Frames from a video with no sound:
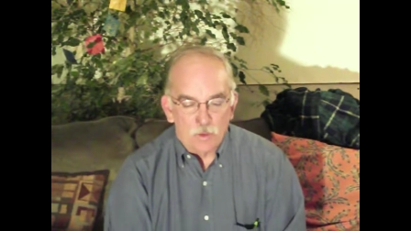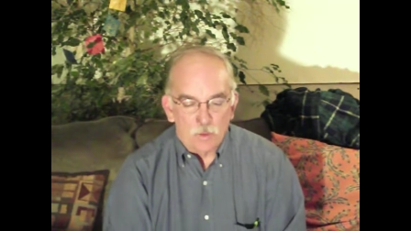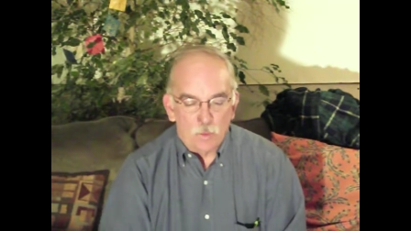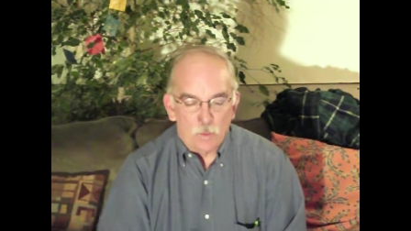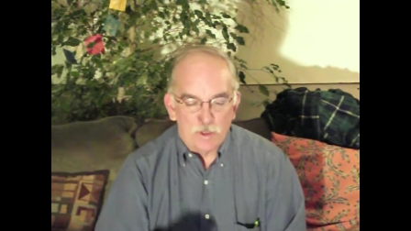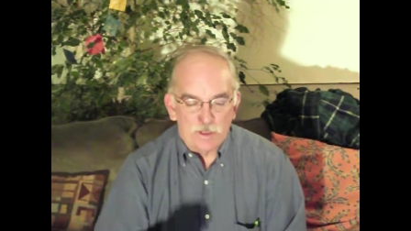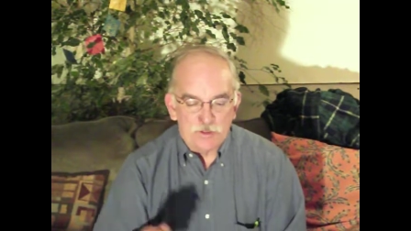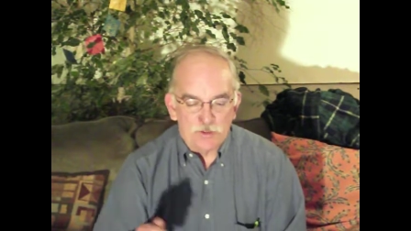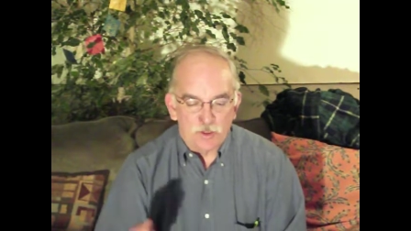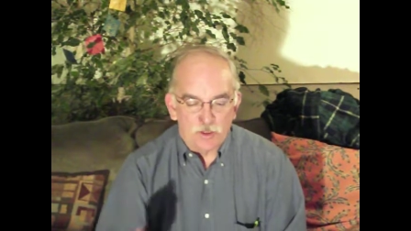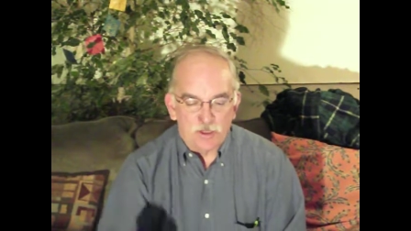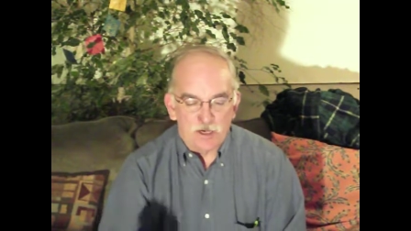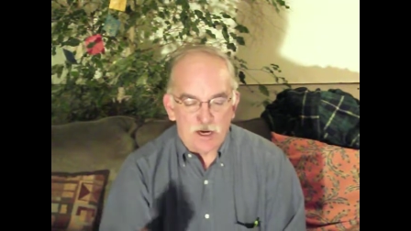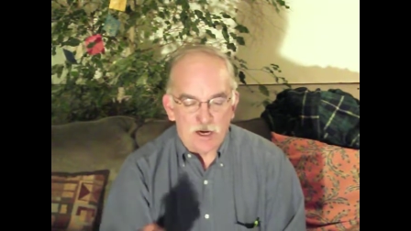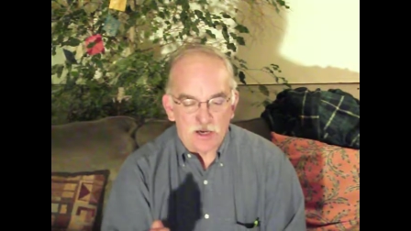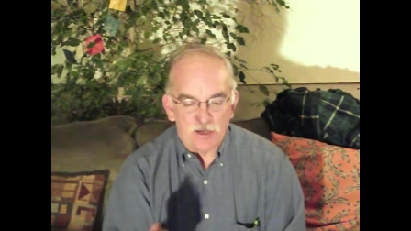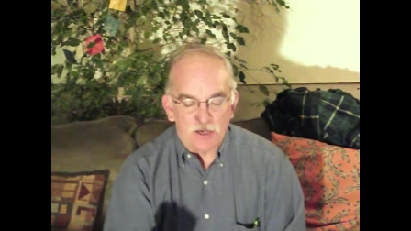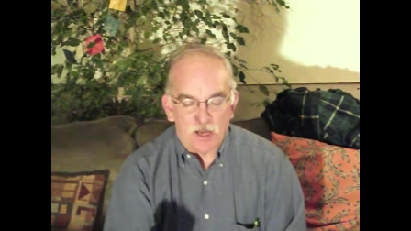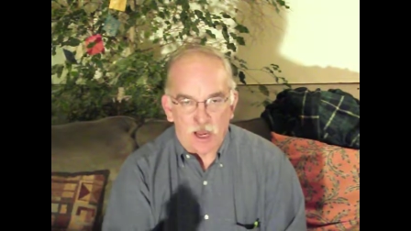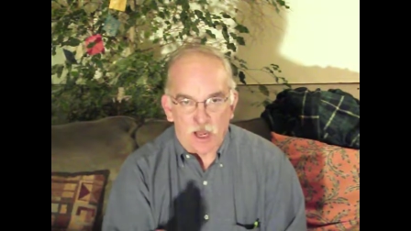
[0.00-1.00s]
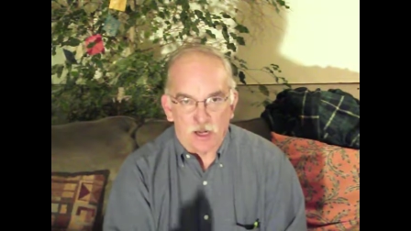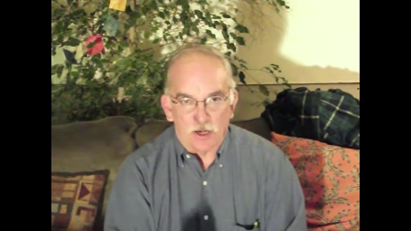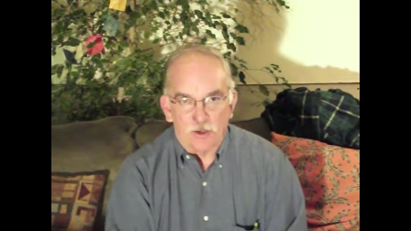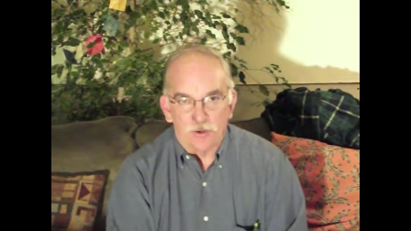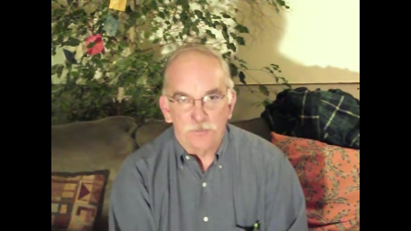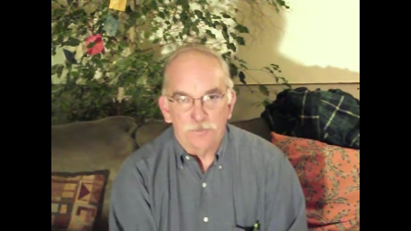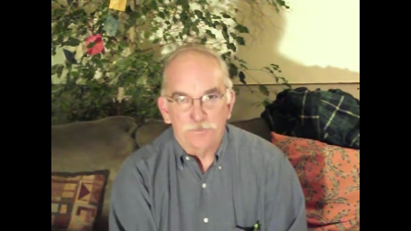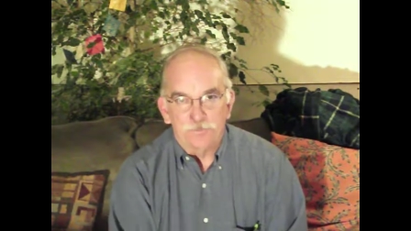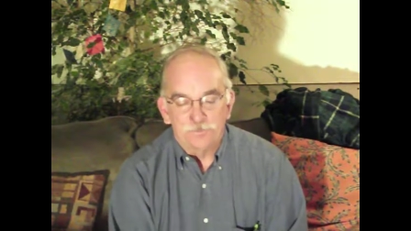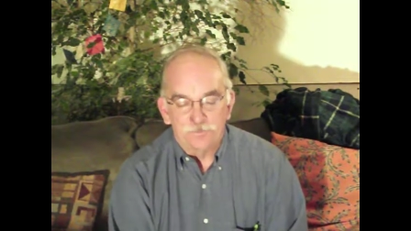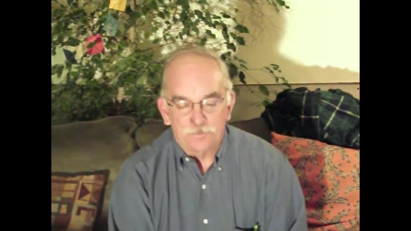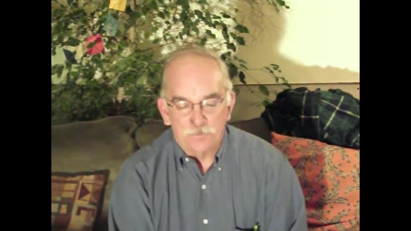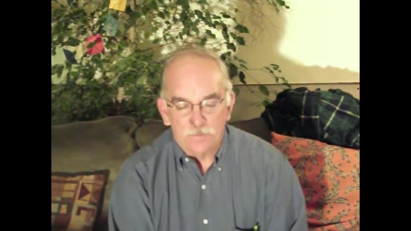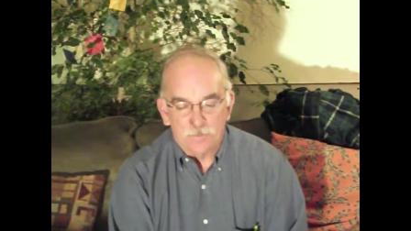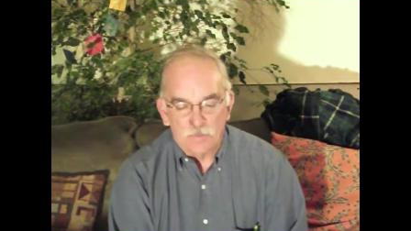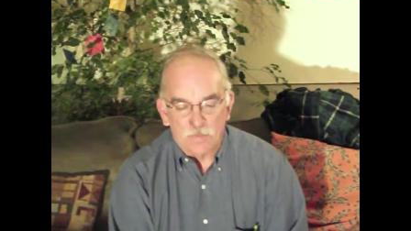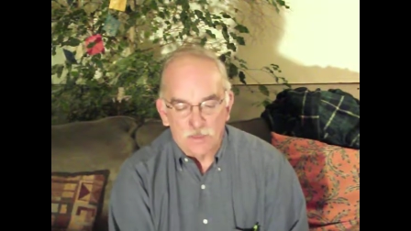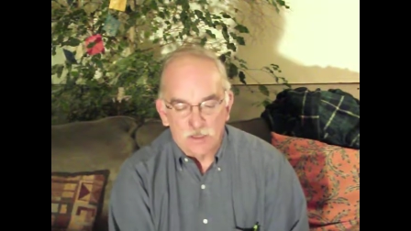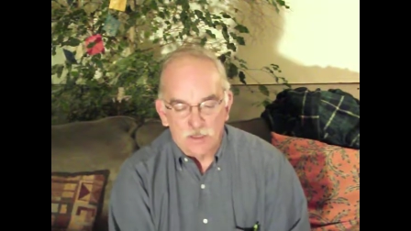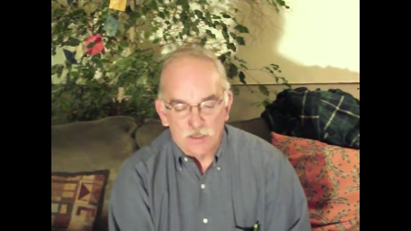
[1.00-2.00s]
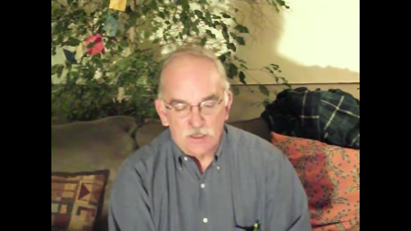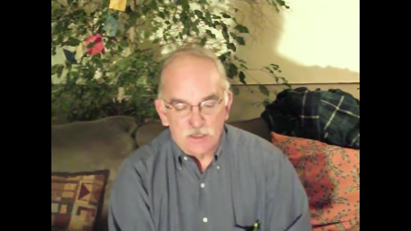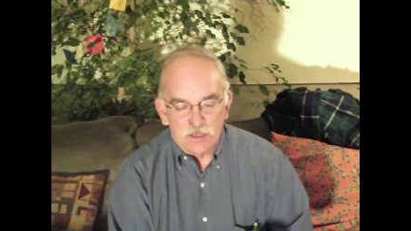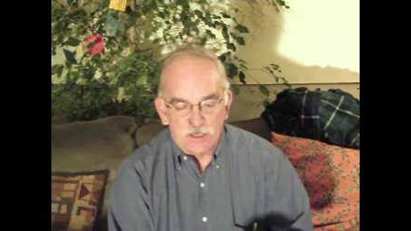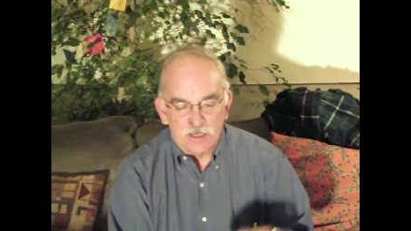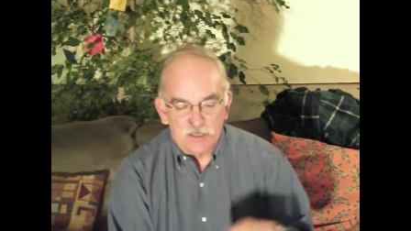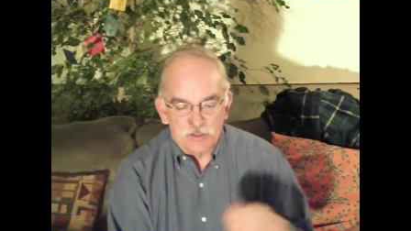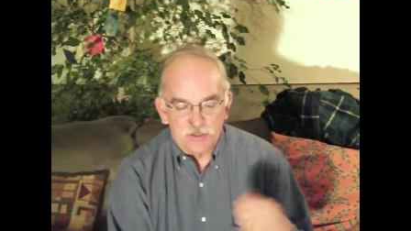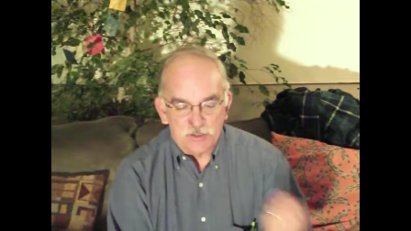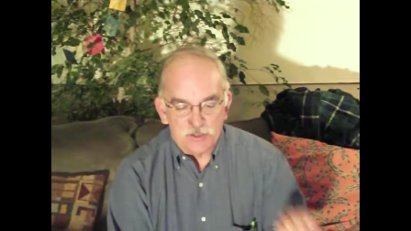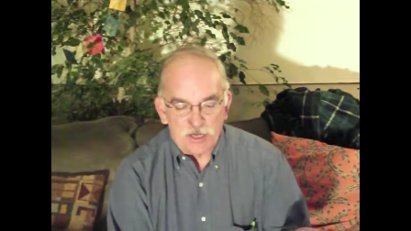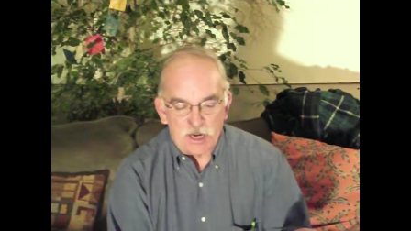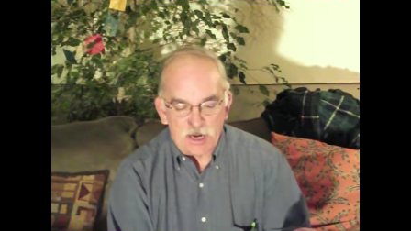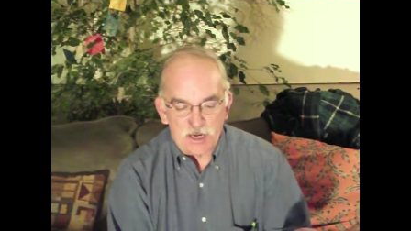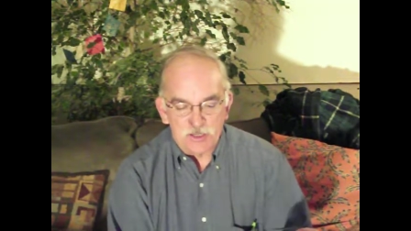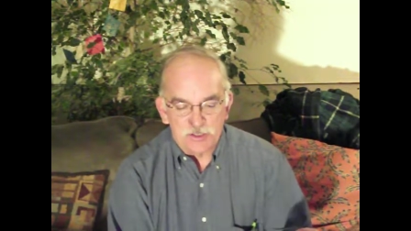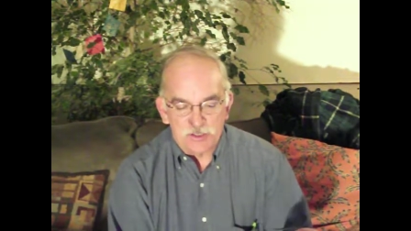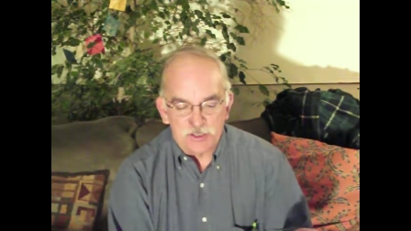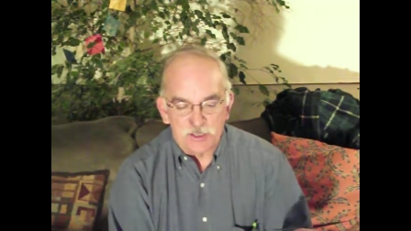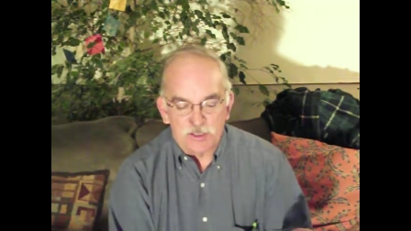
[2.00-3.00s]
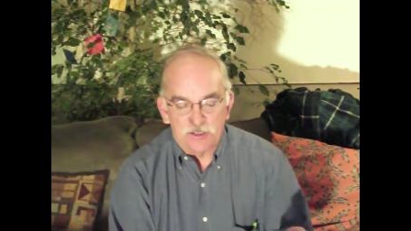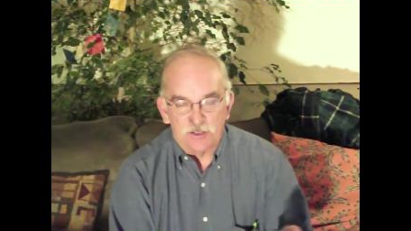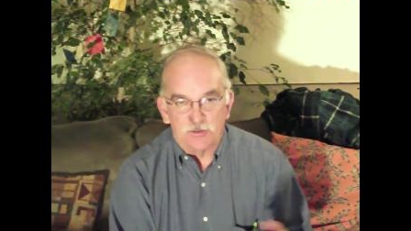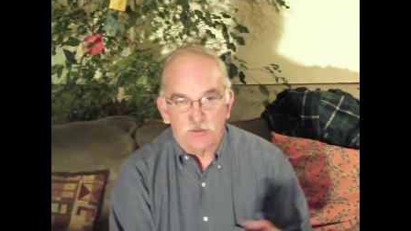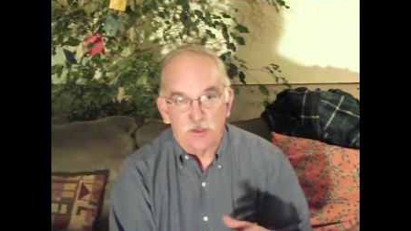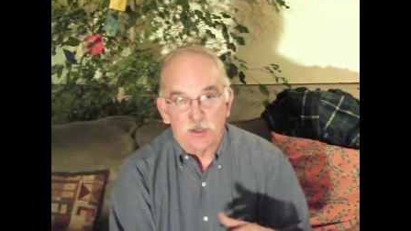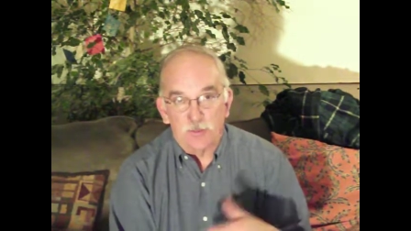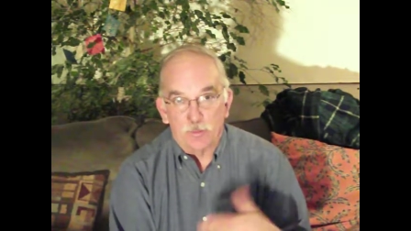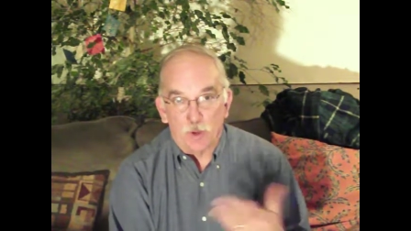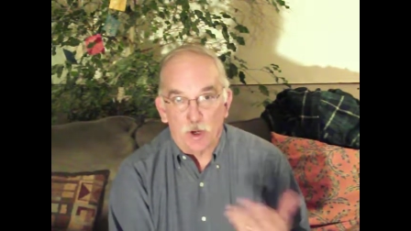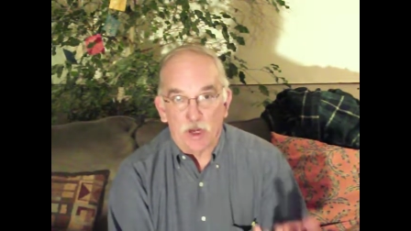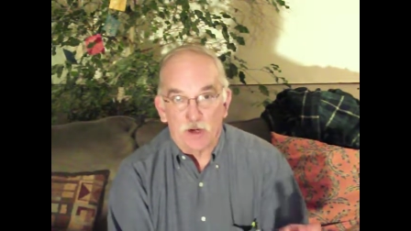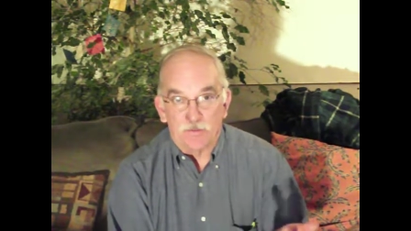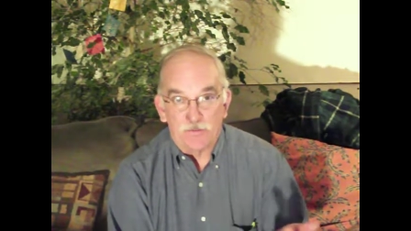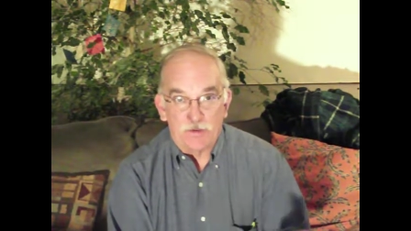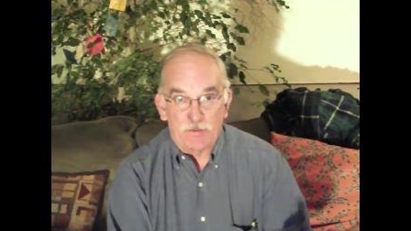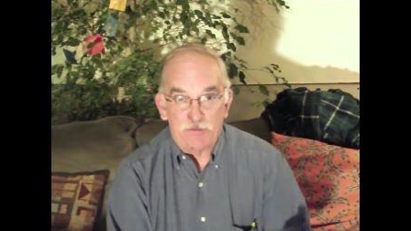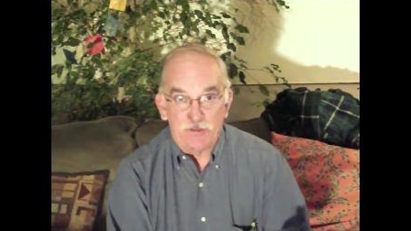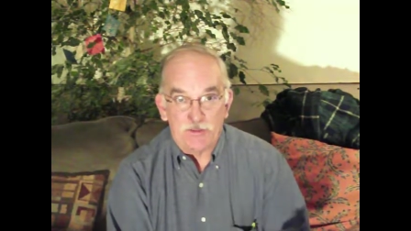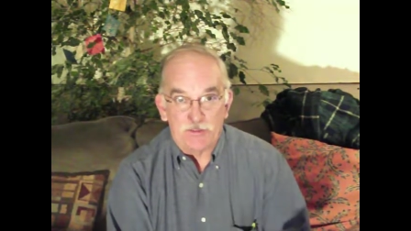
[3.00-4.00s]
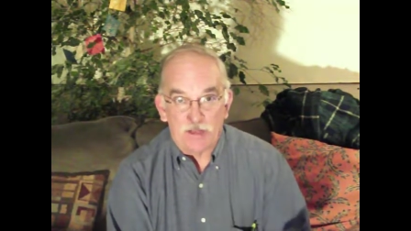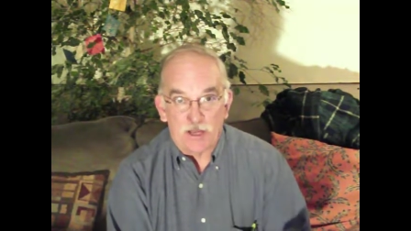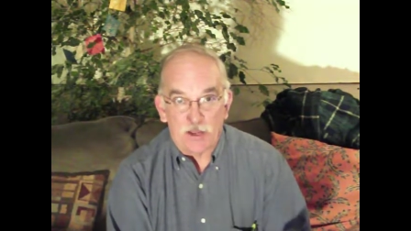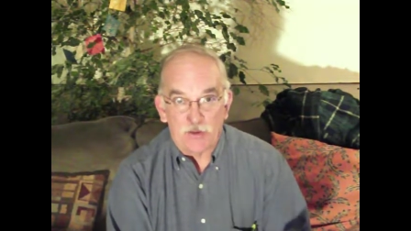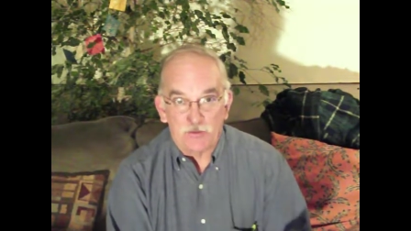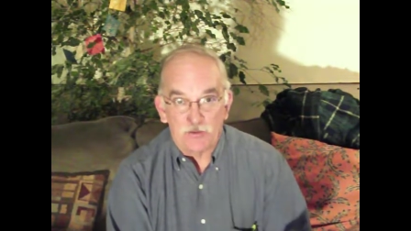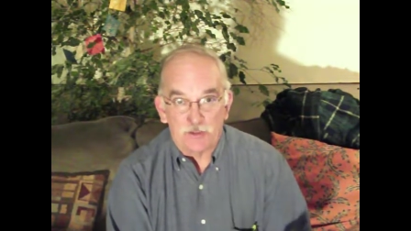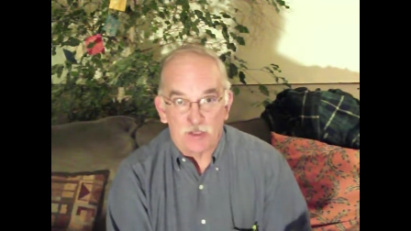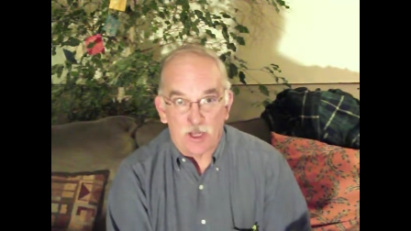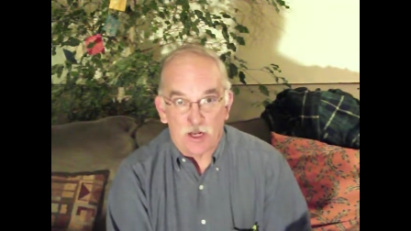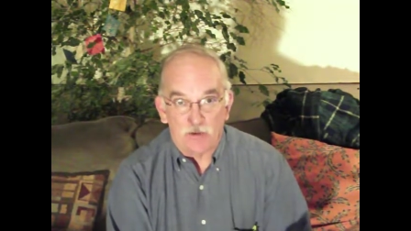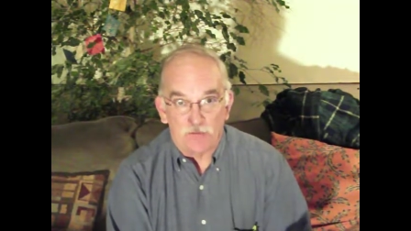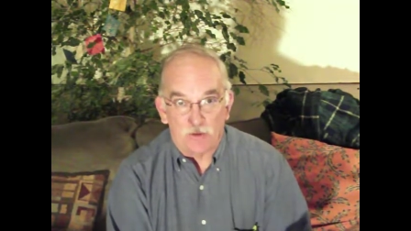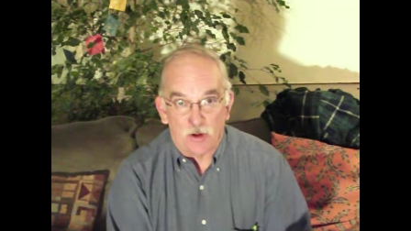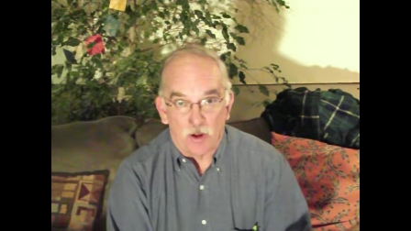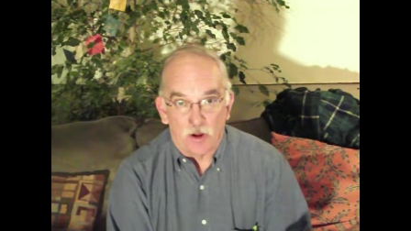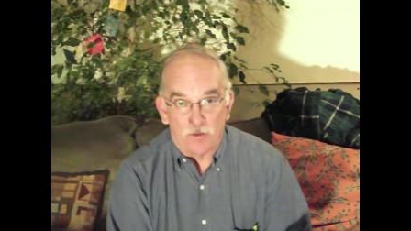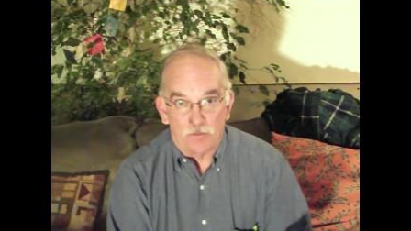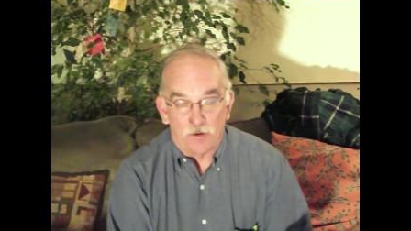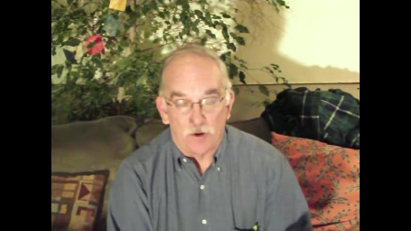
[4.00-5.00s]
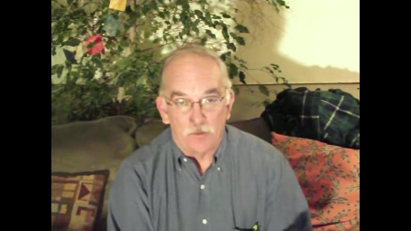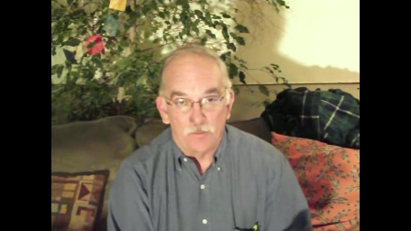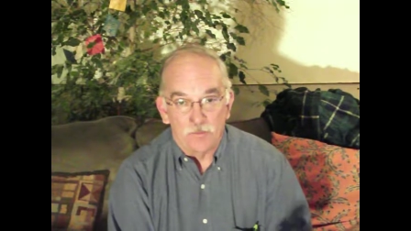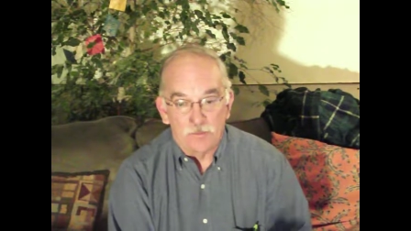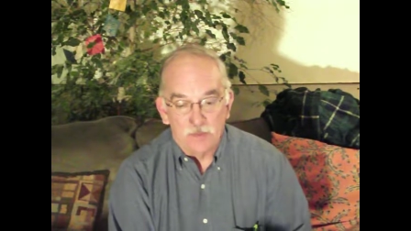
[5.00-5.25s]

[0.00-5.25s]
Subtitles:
We took our dollar, exchanged it, and bought a $50,000 Volvo,